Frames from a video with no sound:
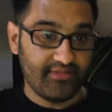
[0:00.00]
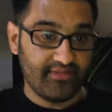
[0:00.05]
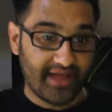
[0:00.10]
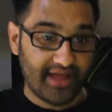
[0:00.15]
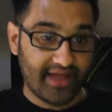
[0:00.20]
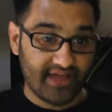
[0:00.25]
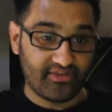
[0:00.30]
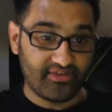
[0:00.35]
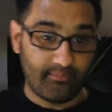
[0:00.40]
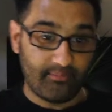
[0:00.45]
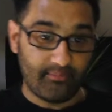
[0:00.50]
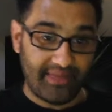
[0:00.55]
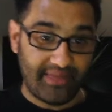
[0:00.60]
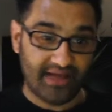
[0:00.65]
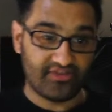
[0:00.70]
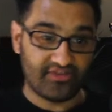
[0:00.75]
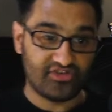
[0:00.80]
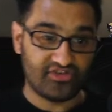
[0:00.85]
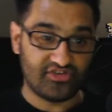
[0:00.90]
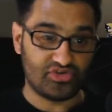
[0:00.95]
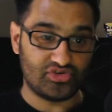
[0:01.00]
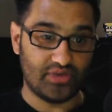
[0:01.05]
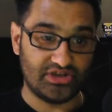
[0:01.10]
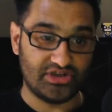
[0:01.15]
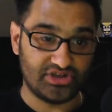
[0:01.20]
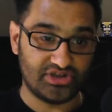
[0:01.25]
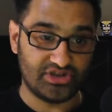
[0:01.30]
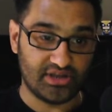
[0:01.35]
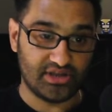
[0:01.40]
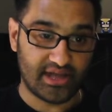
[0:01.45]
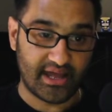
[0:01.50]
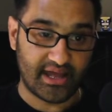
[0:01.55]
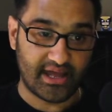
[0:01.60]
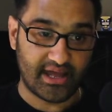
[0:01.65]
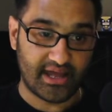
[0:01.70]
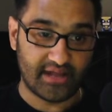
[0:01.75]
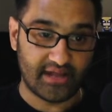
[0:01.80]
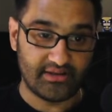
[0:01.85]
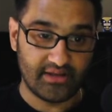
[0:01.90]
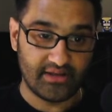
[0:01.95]
That is a better situation,
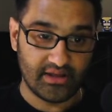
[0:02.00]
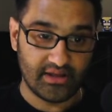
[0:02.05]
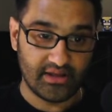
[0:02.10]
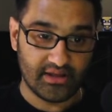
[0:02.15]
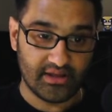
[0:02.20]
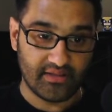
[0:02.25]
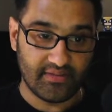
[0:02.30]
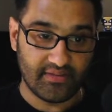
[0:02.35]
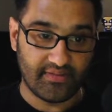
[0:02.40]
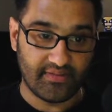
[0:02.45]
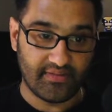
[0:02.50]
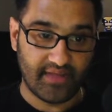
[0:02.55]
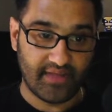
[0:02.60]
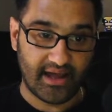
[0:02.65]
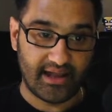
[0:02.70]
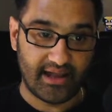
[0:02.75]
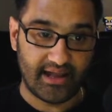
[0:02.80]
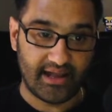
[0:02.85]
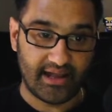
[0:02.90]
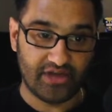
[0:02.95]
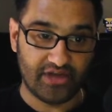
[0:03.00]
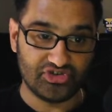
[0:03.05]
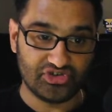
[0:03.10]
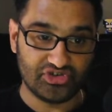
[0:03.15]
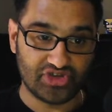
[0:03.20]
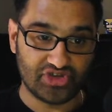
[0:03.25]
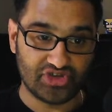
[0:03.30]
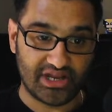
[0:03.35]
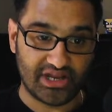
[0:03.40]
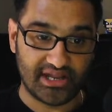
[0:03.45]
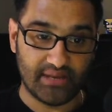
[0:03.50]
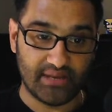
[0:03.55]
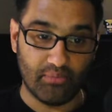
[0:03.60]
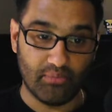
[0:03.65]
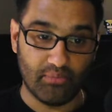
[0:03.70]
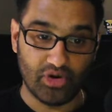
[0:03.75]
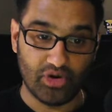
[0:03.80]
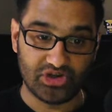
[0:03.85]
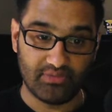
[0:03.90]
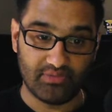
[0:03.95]
and that allows you to clean
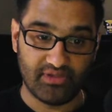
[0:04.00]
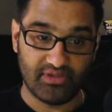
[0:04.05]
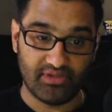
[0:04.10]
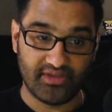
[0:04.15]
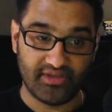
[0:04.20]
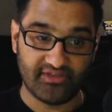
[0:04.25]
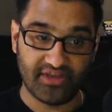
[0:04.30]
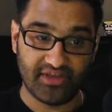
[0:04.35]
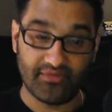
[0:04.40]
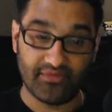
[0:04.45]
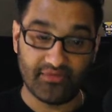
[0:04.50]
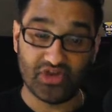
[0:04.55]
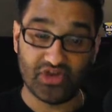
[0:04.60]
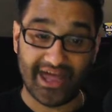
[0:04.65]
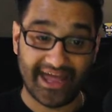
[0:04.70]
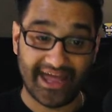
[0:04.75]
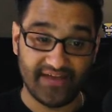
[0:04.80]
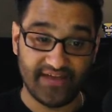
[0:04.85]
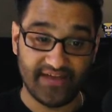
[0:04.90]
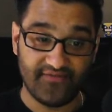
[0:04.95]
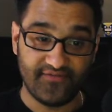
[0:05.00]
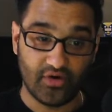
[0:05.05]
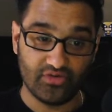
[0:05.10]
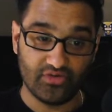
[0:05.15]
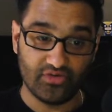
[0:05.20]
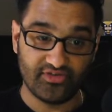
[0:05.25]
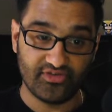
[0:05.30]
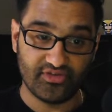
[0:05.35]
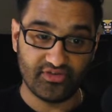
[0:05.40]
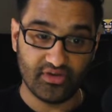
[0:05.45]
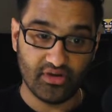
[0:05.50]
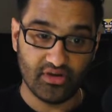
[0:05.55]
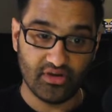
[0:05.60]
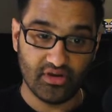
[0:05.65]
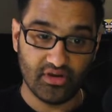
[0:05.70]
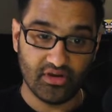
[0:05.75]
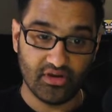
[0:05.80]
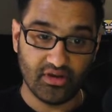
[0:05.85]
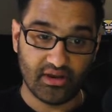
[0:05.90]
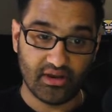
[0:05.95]
multiple things, even your headphones.
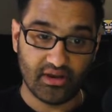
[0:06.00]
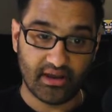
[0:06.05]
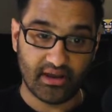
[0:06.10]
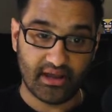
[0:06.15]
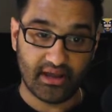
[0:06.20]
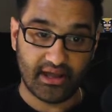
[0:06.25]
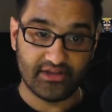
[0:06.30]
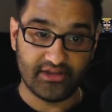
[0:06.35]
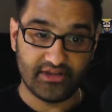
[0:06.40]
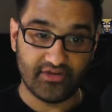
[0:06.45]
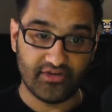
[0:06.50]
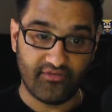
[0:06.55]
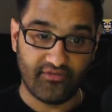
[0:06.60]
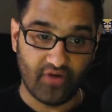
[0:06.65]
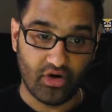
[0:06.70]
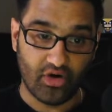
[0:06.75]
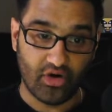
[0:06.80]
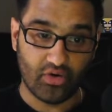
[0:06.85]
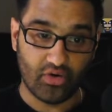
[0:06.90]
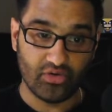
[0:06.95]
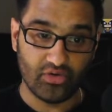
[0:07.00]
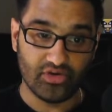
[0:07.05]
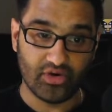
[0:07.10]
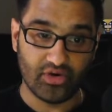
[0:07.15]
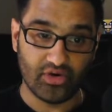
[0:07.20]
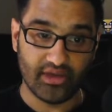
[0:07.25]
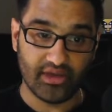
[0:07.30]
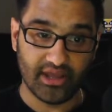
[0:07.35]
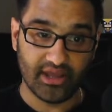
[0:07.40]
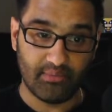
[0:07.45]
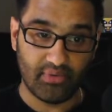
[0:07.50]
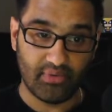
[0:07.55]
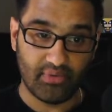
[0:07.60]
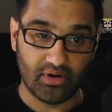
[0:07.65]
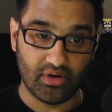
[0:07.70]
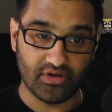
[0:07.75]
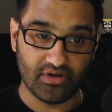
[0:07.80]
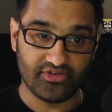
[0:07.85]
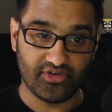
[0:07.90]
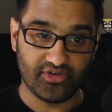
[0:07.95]
And your phone, your
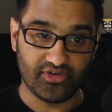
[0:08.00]
earplugs,